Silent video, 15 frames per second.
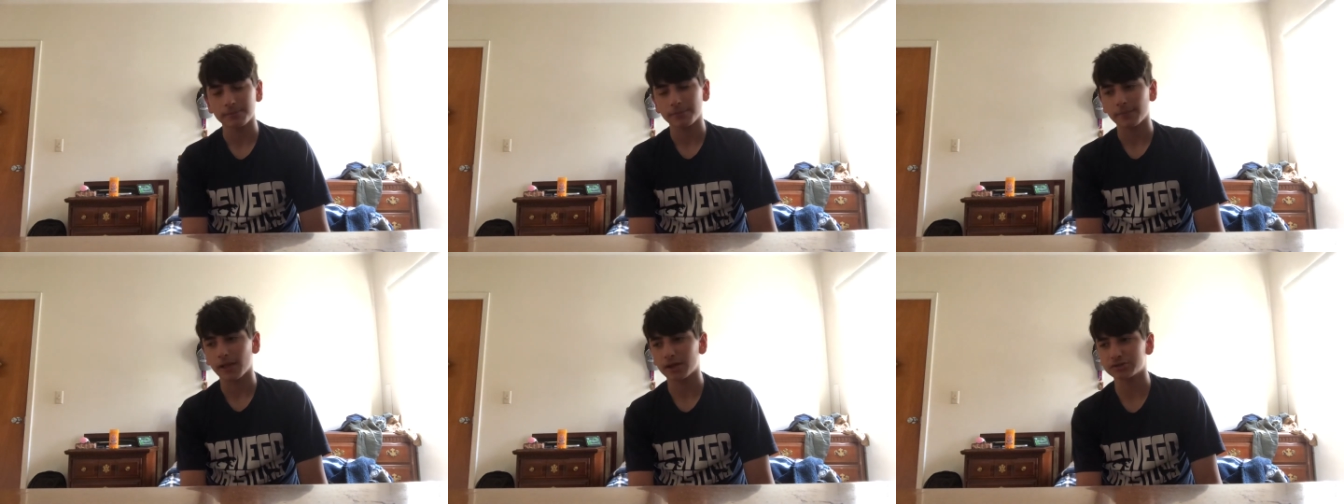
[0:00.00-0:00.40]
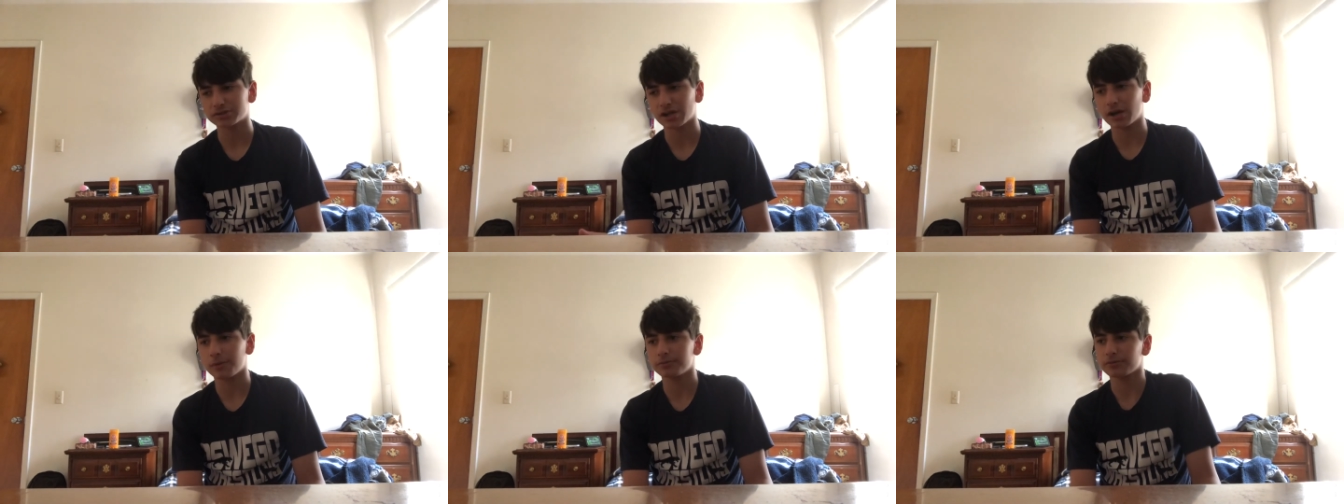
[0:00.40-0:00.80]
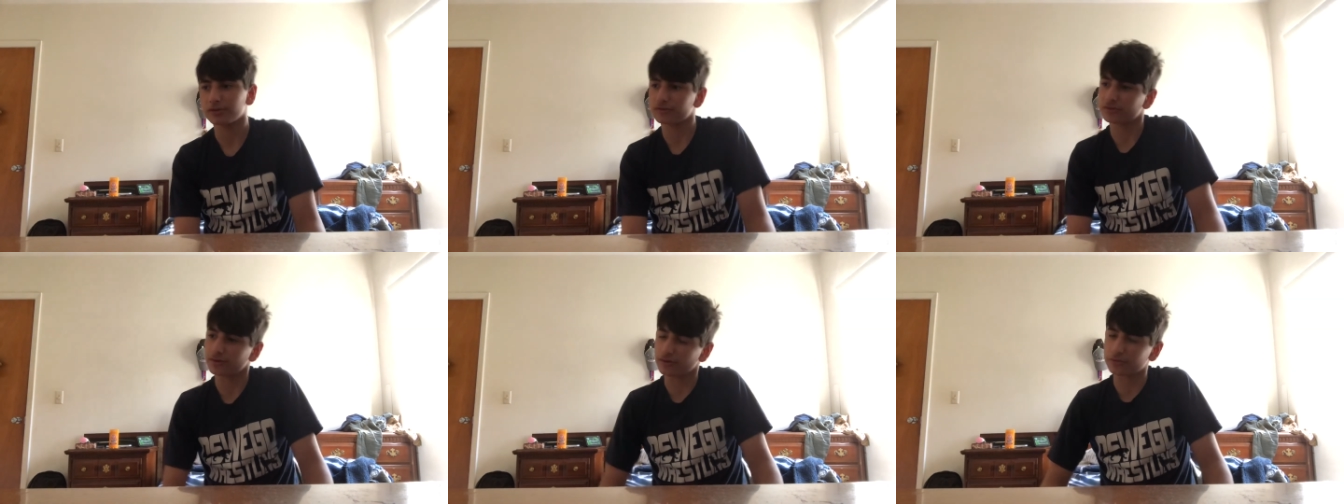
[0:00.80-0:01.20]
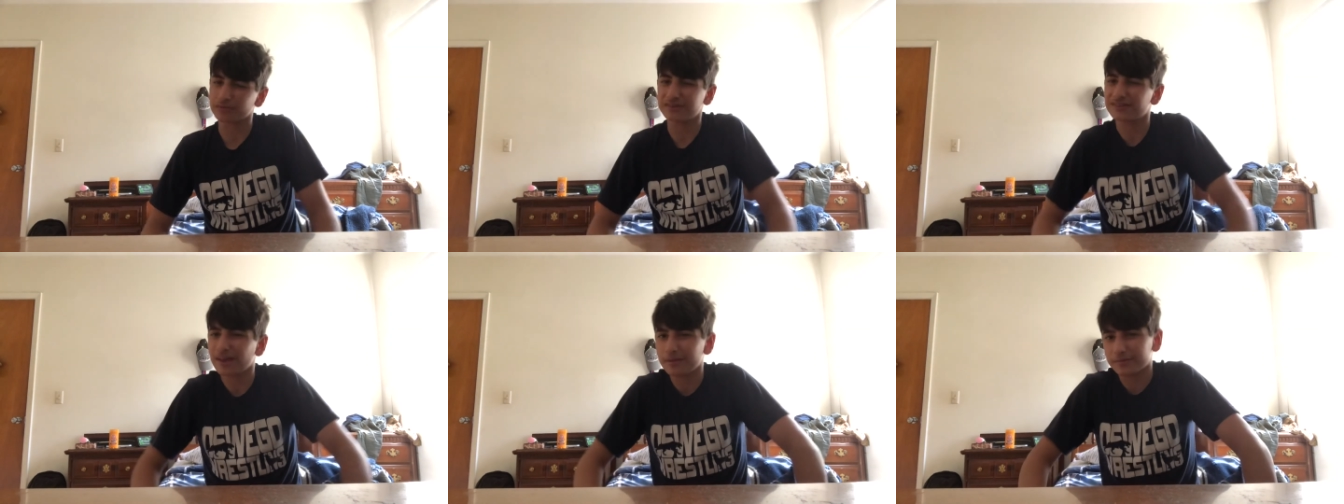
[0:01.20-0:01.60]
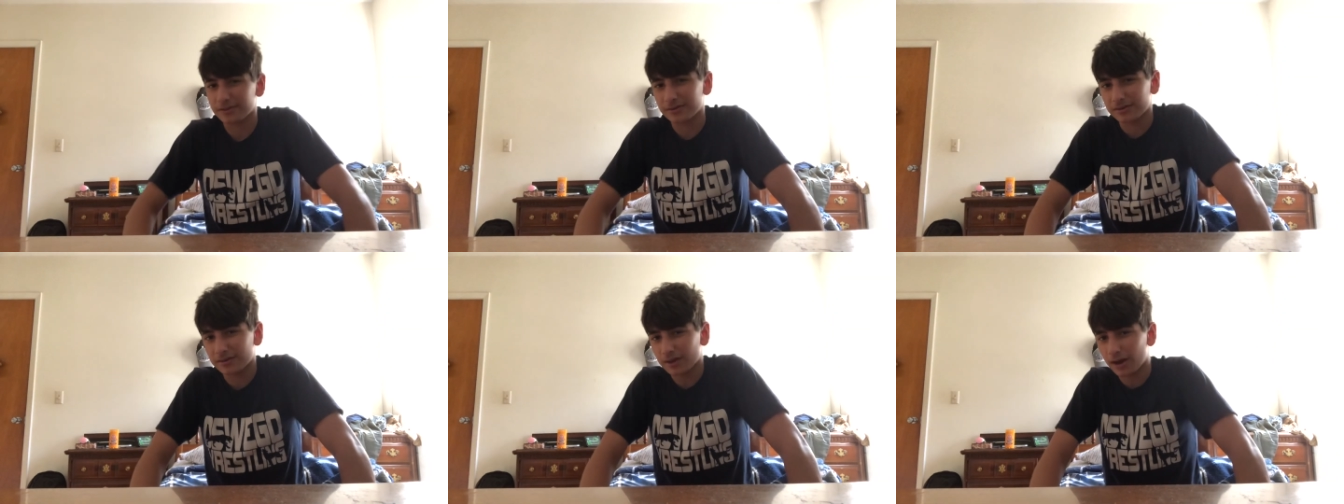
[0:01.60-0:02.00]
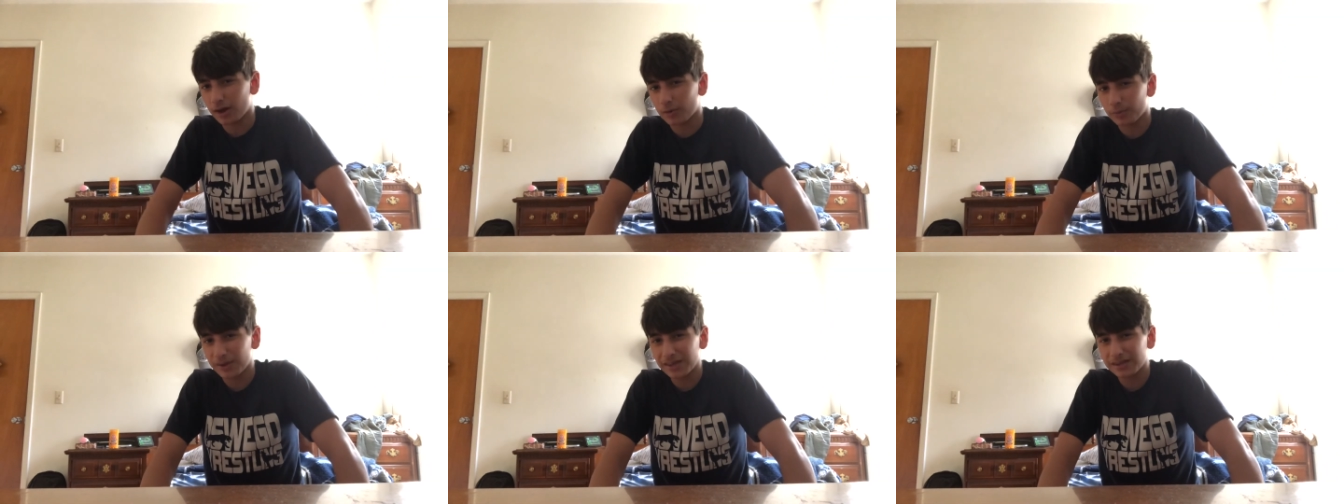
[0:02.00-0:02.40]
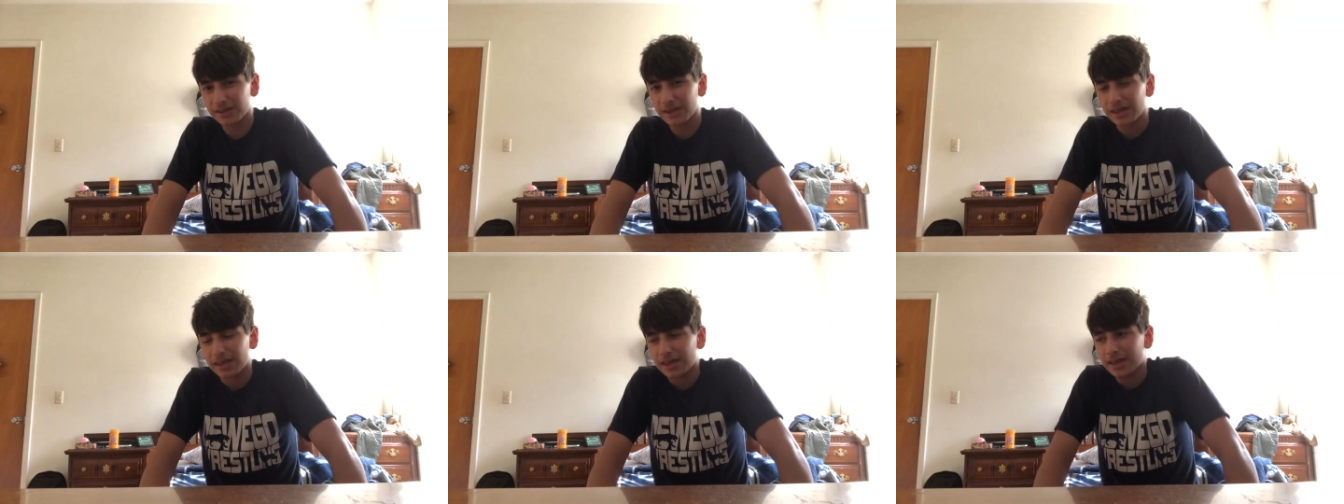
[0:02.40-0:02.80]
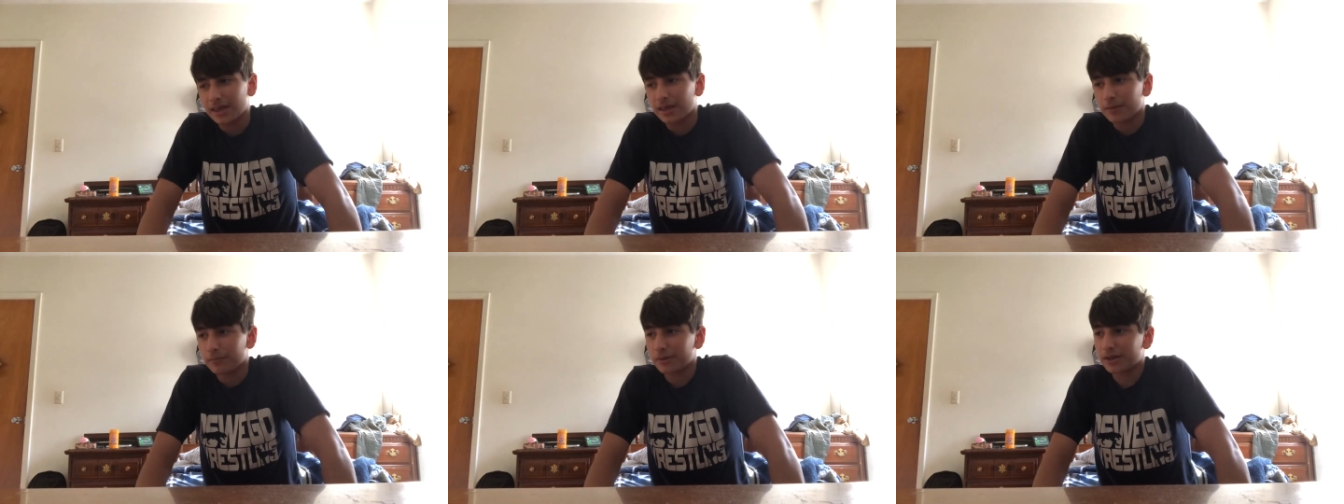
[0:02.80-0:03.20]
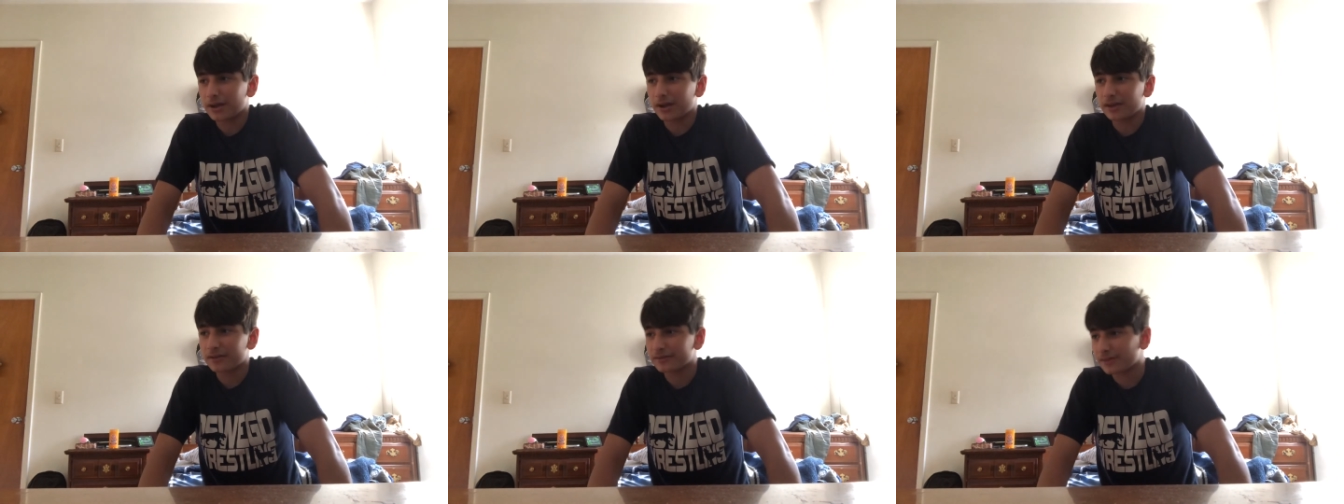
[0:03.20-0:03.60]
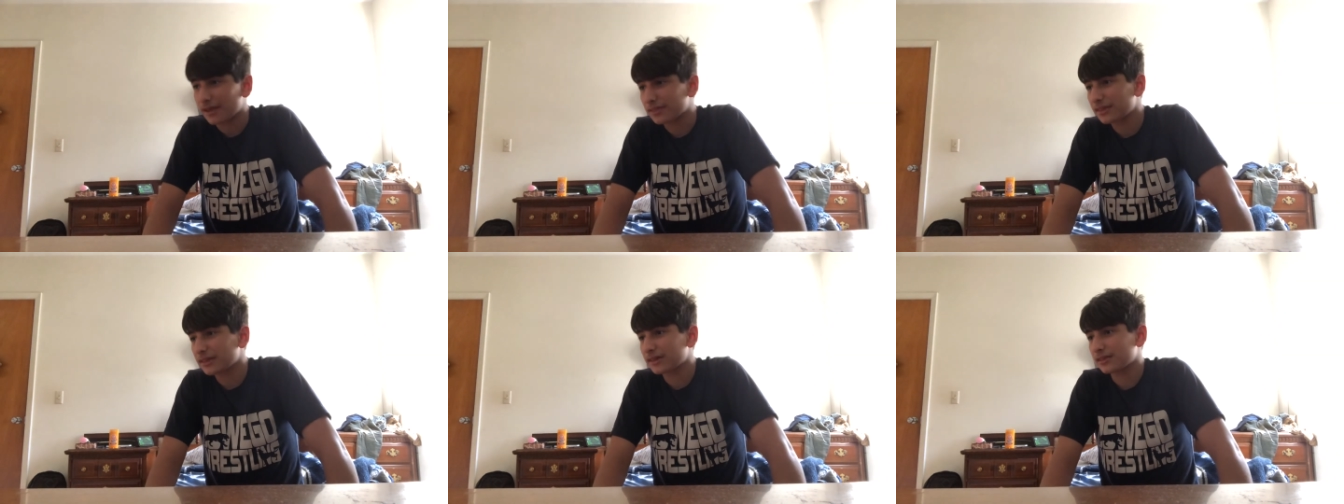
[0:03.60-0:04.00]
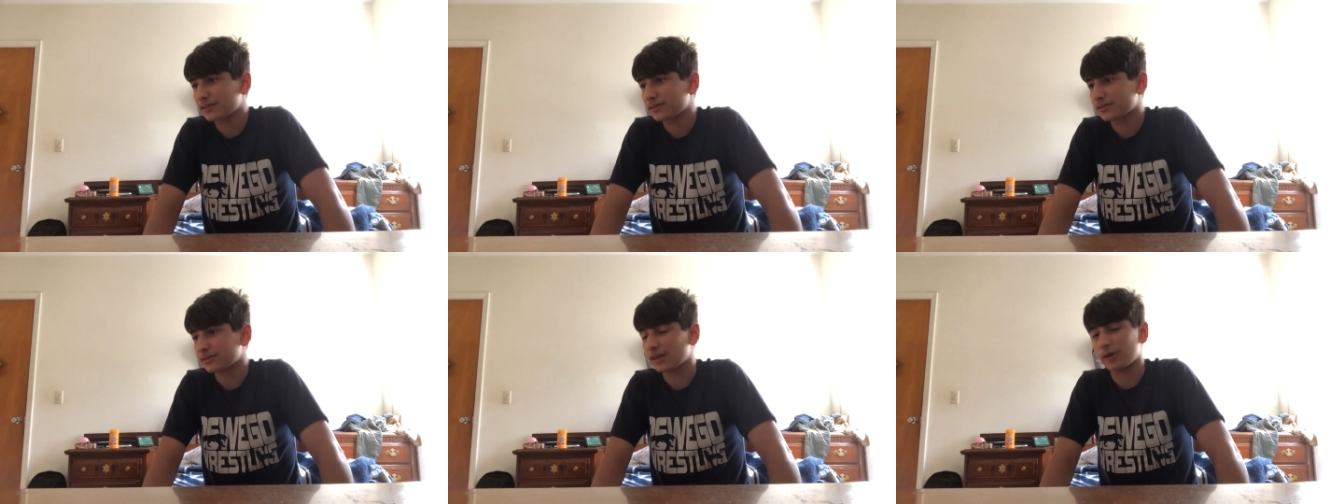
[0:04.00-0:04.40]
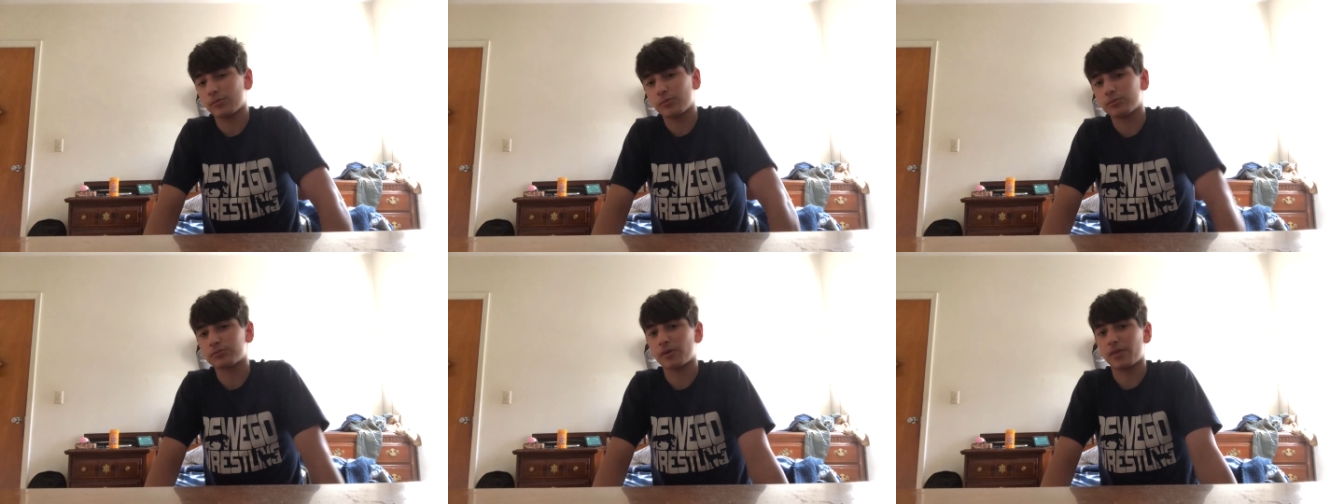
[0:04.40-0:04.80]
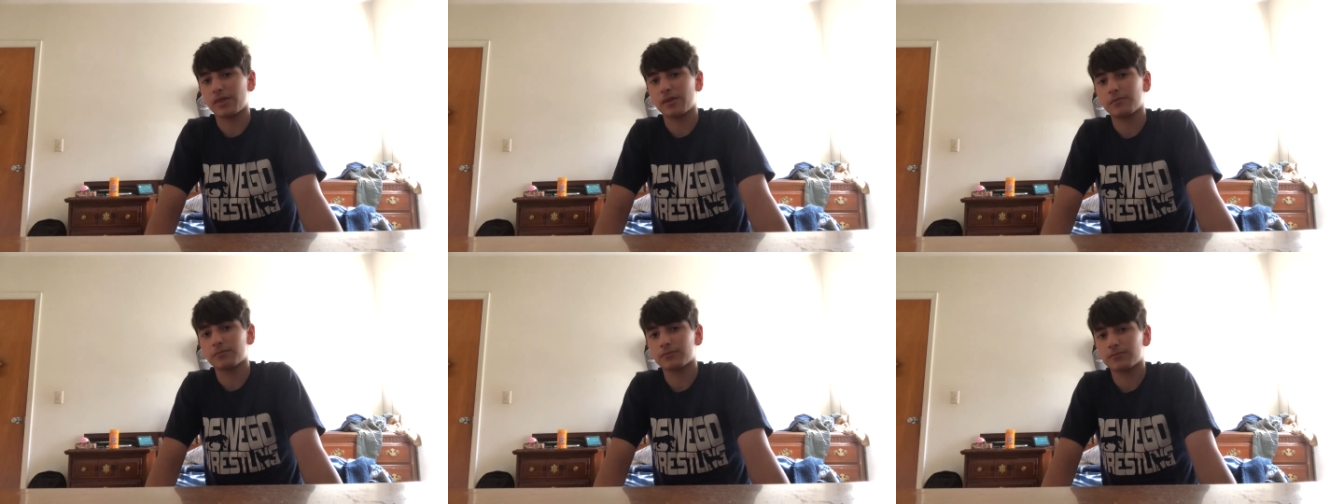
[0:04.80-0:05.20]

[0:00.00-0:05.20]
I'll try to upload 2 to 3 times a week, because I think that will really